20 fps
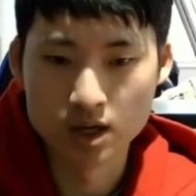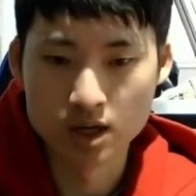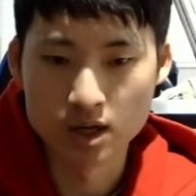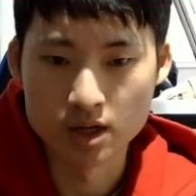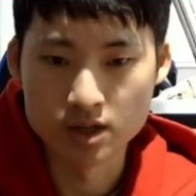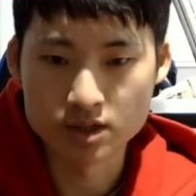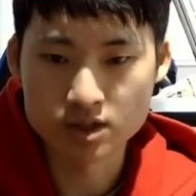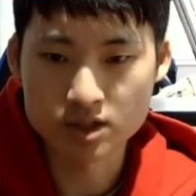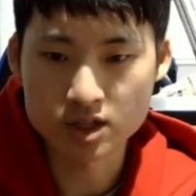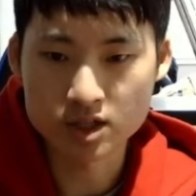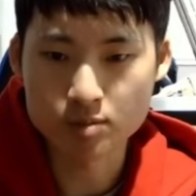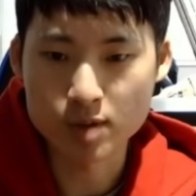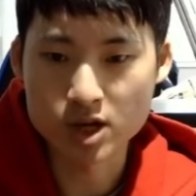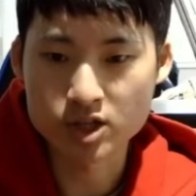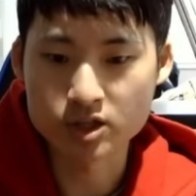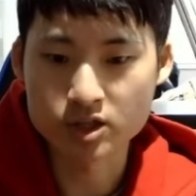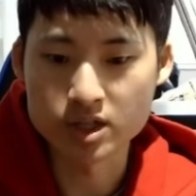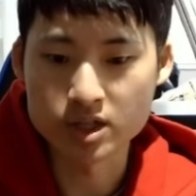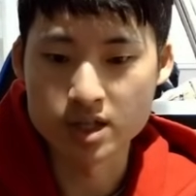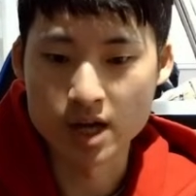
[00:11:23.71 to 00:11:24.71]
This is
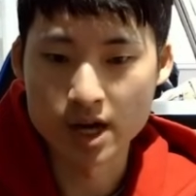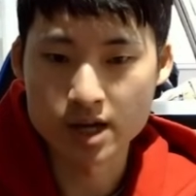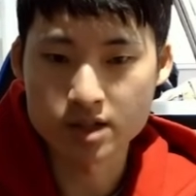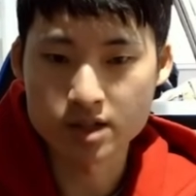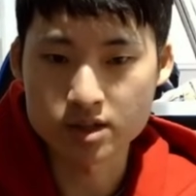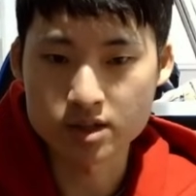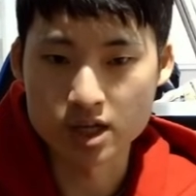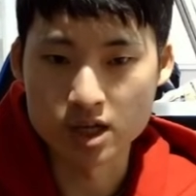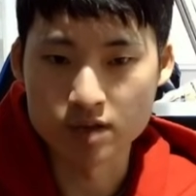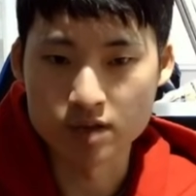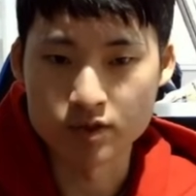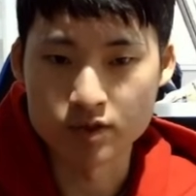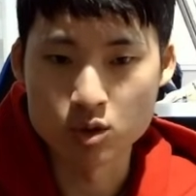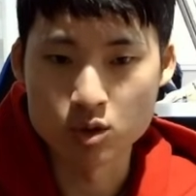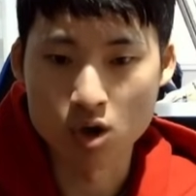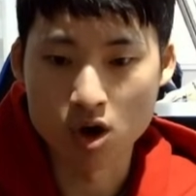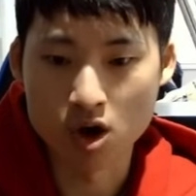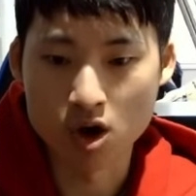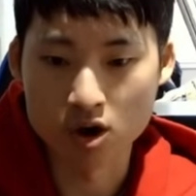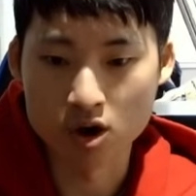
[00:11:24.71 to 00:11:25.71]
especially nice if you
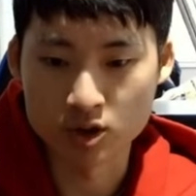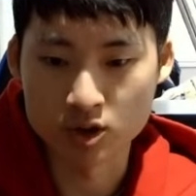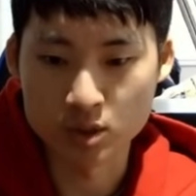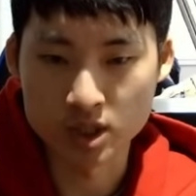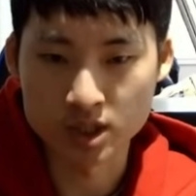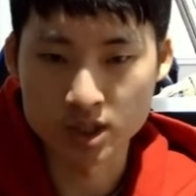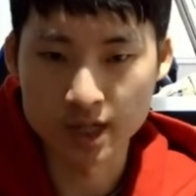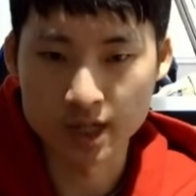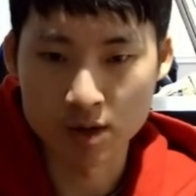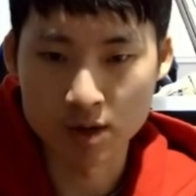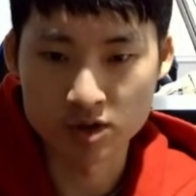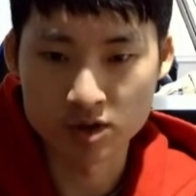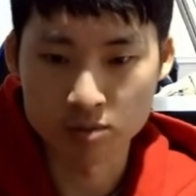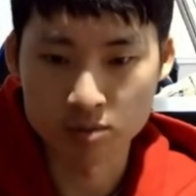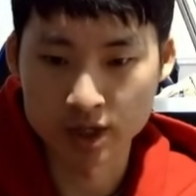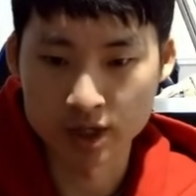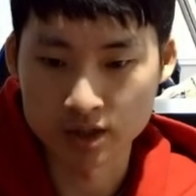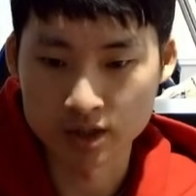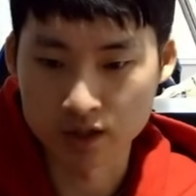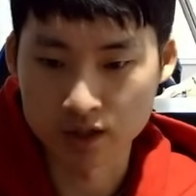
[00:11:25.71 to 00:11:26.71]
are doing Garen and
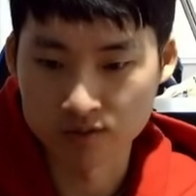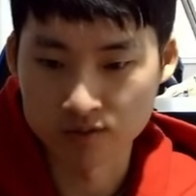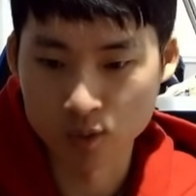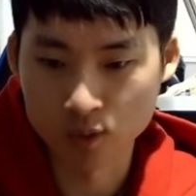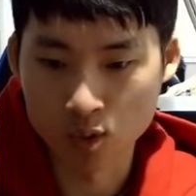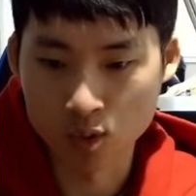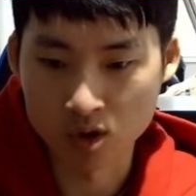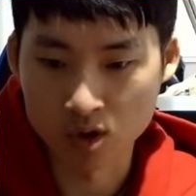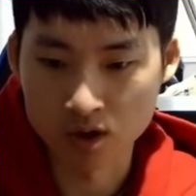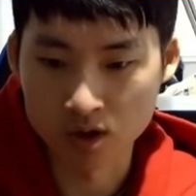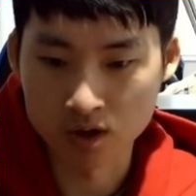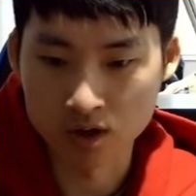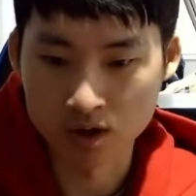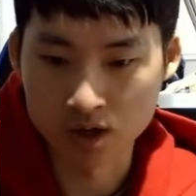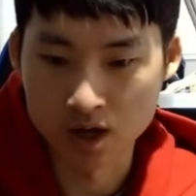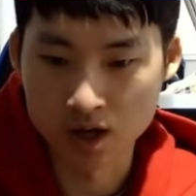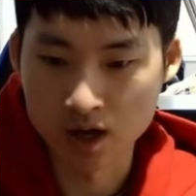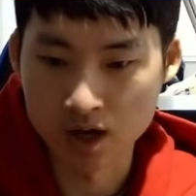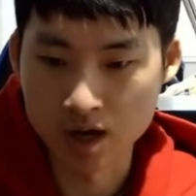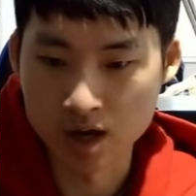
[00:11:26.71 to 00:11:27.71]
playing like 4
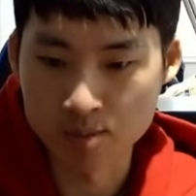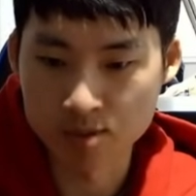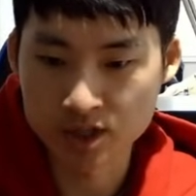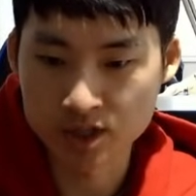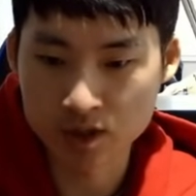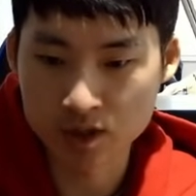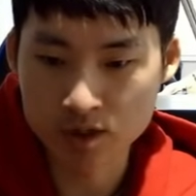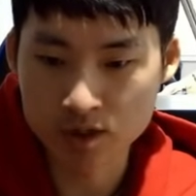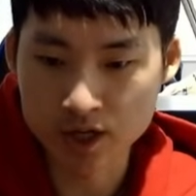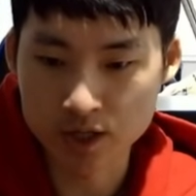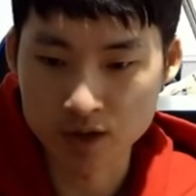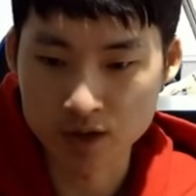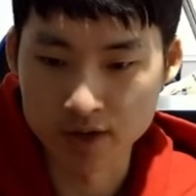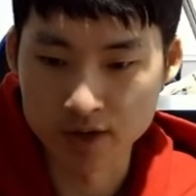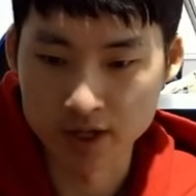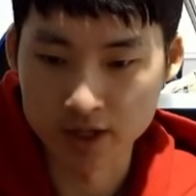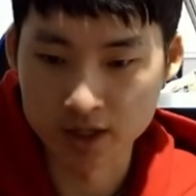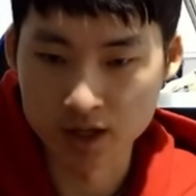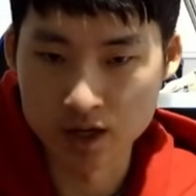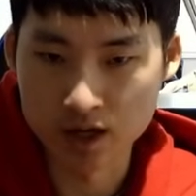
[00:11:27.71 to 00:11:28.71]
Emissary and you have
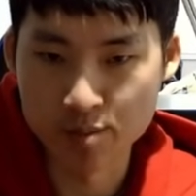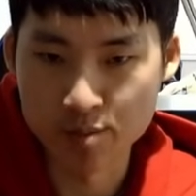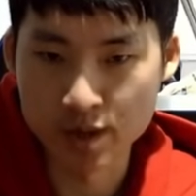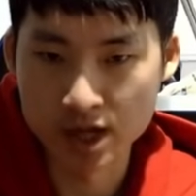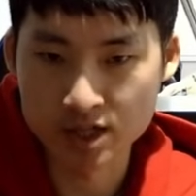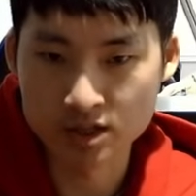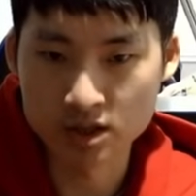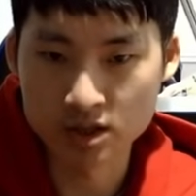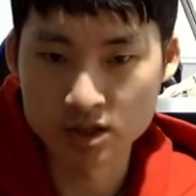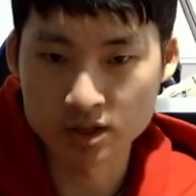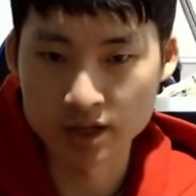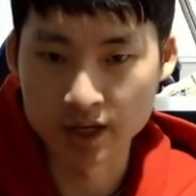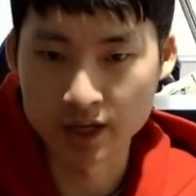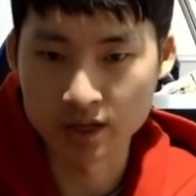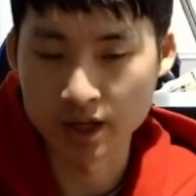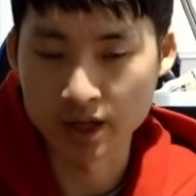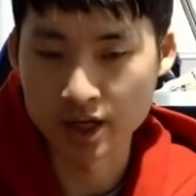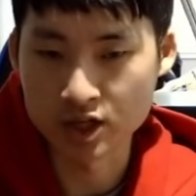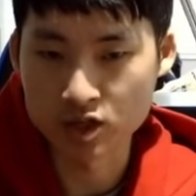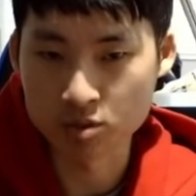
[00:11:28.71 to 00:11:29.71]
like Invessa getting
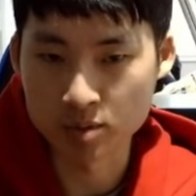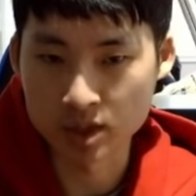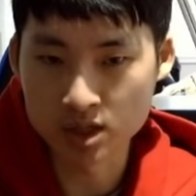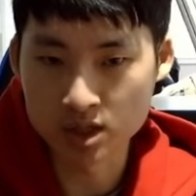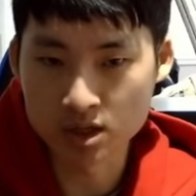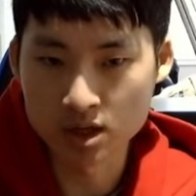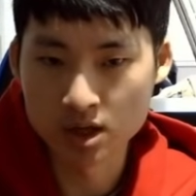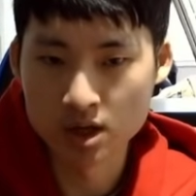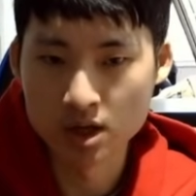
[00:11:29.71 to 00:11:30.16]
the HP.